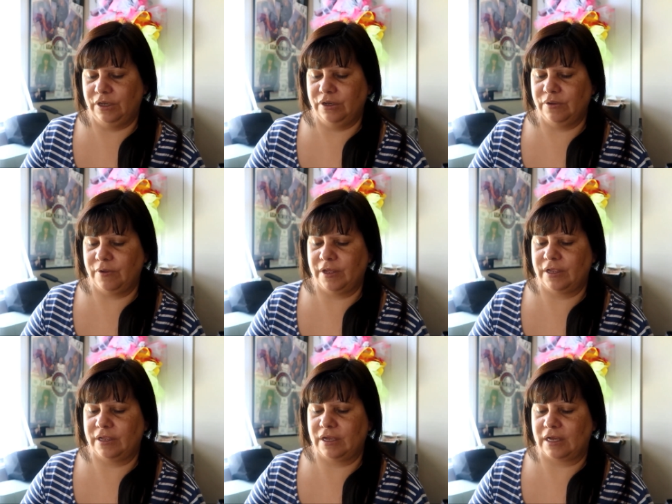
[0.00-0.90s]
you know,
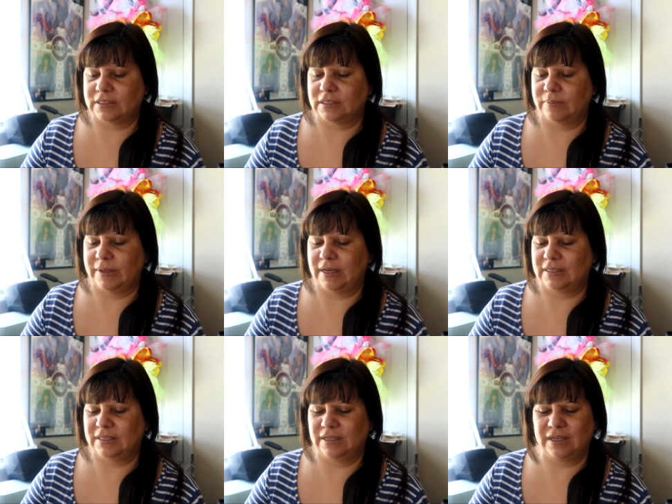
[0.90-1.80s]
I got some and
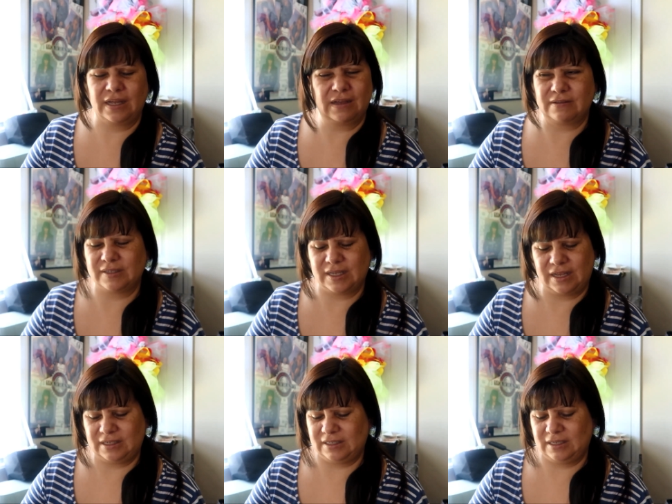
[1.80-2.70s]
I took it. I was
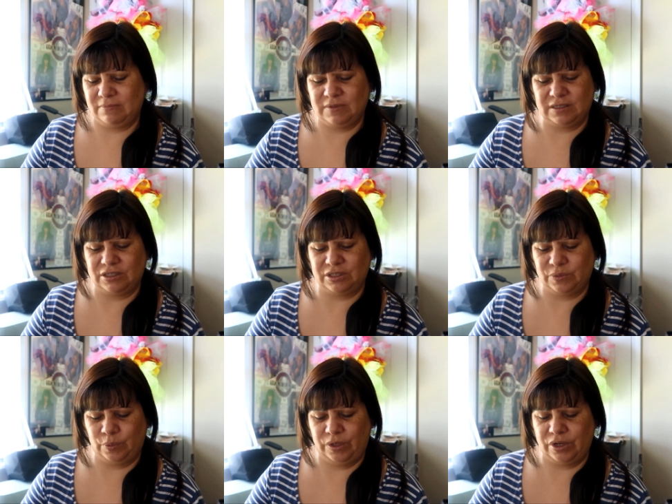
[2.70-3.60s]
like, something's
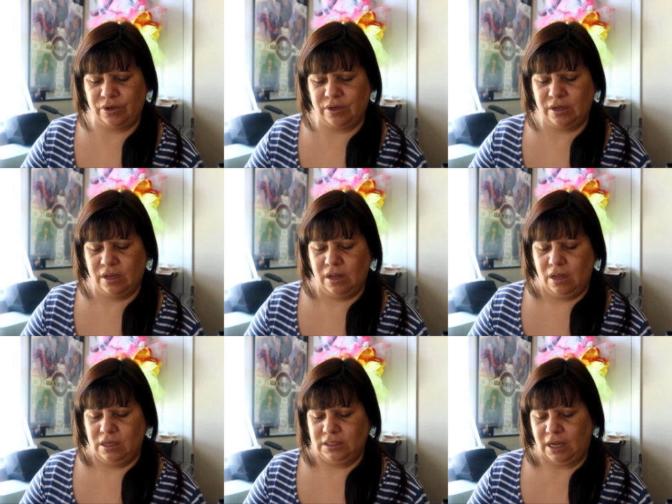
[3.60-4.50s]
just weird.
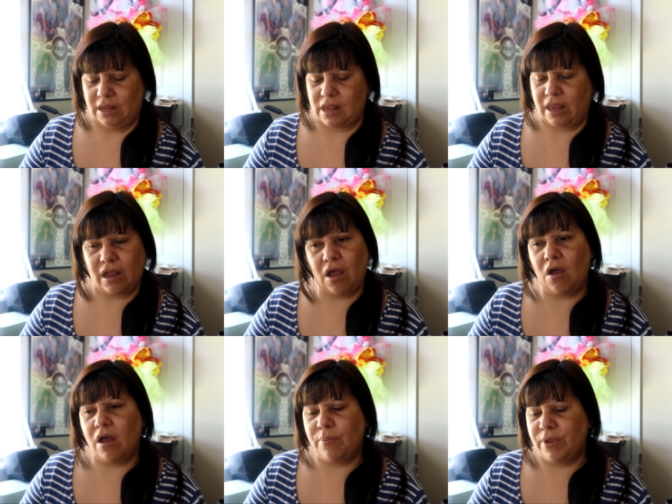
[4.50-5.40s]
And he was like,
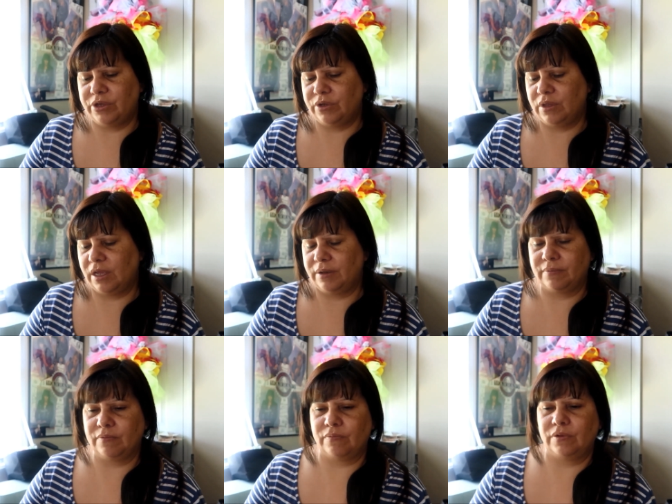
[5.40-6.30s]
oh, I bet you that
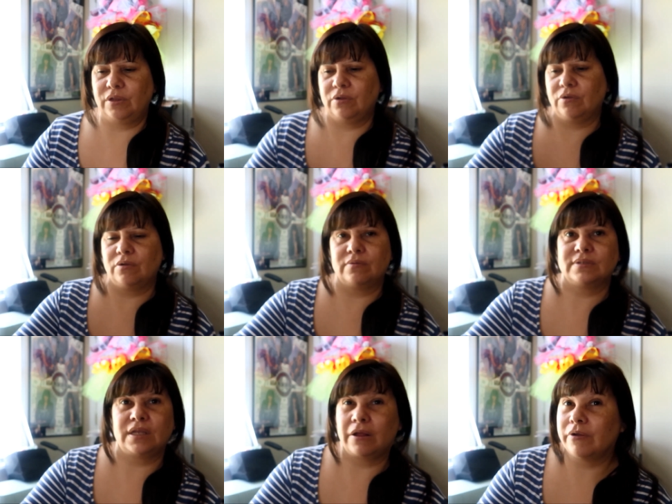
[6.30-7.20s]
your
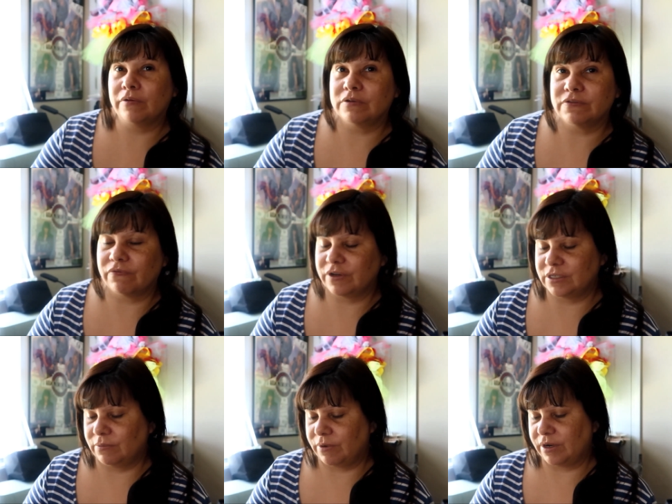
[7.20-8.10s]
celery was
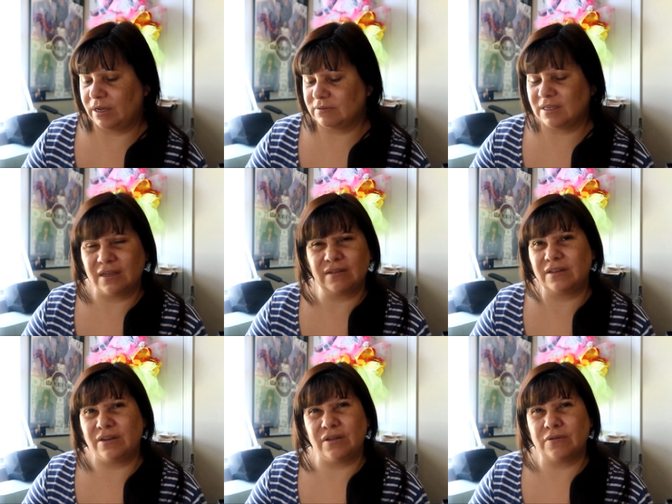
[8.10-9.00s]
freezer burnt. And I was like,
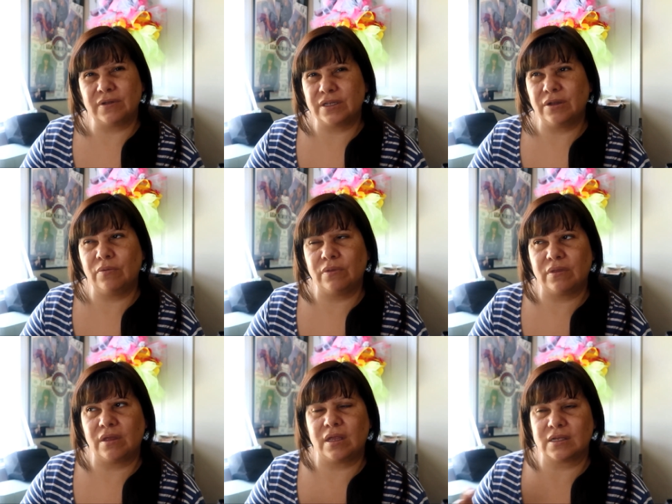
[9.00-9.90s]
you know, I don't
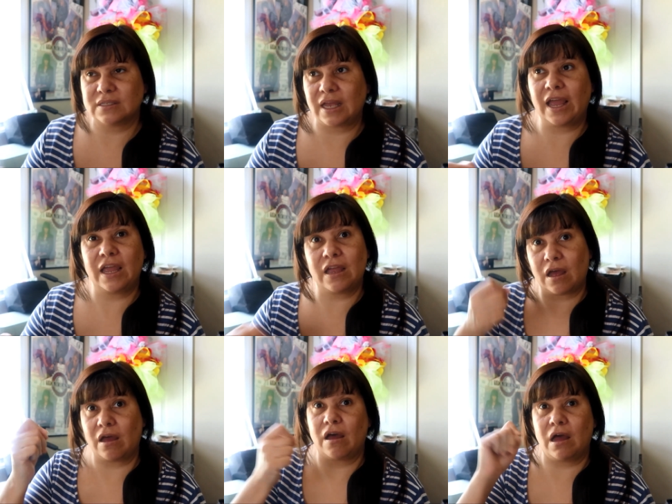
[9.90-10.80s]
think, because I ate
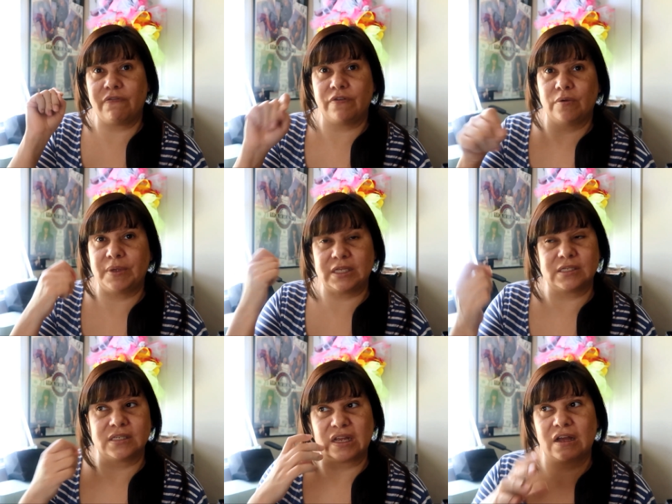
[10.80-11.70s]
a few
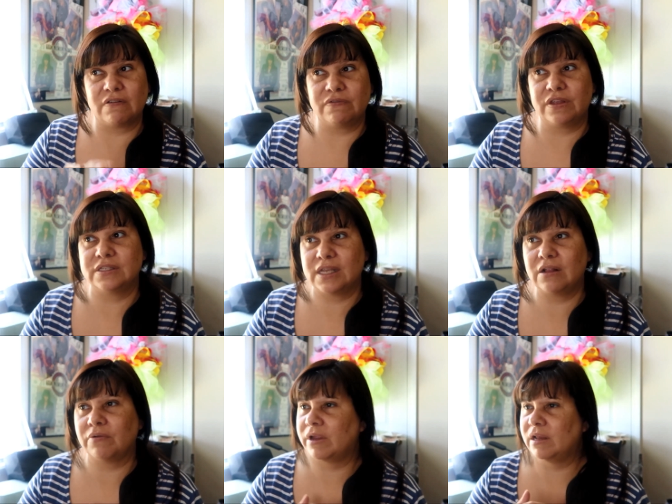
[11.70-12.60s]
pieces of the
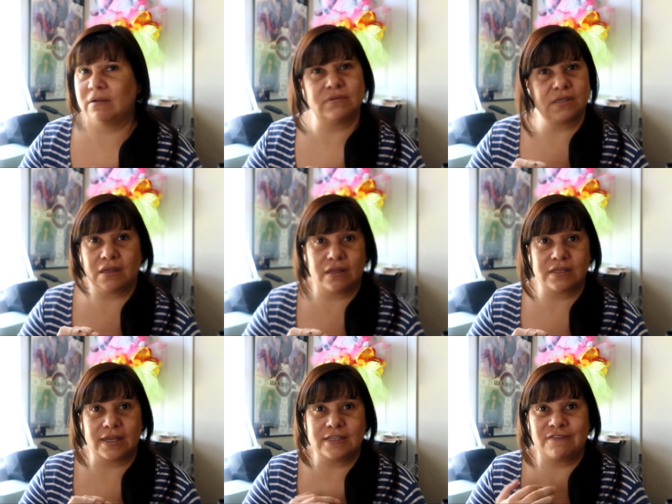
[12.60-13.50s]
celery, and I was like, it
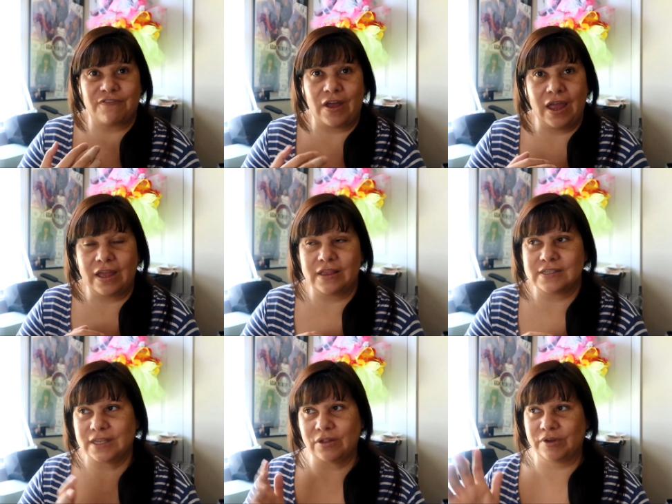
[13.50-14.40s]
tastes fine. The
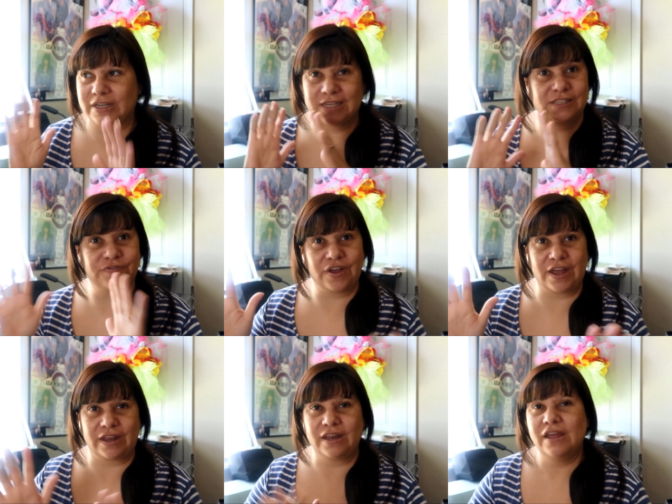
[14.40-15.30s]
celery tastes
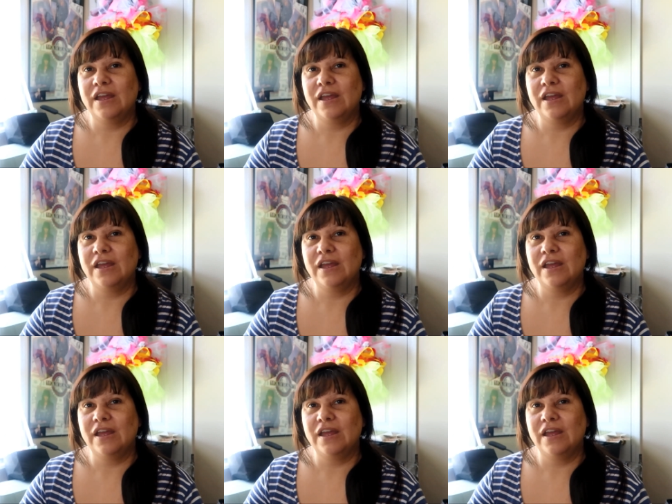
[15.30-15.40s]
fine.